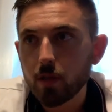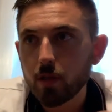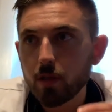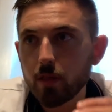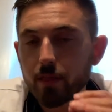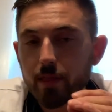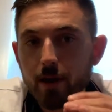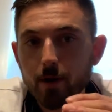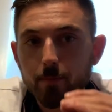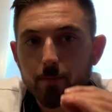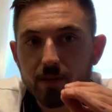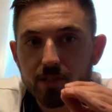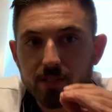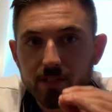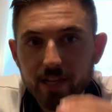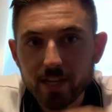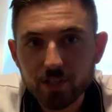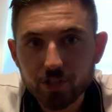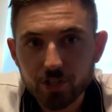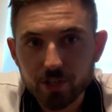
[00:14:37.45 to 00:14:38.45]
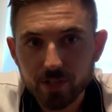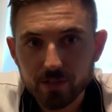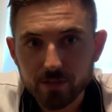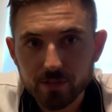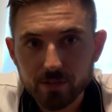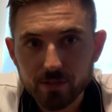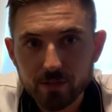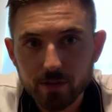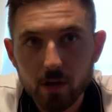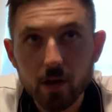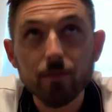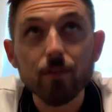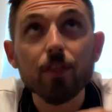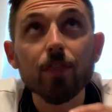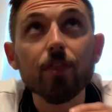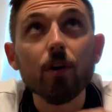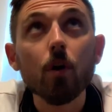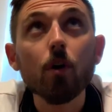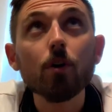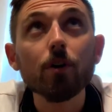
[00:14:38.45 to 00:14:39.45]
their positions of
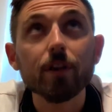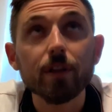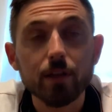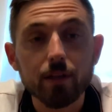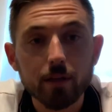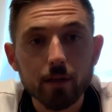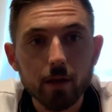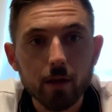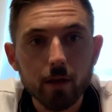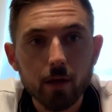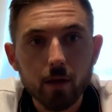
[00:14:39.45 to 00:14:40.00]
authority,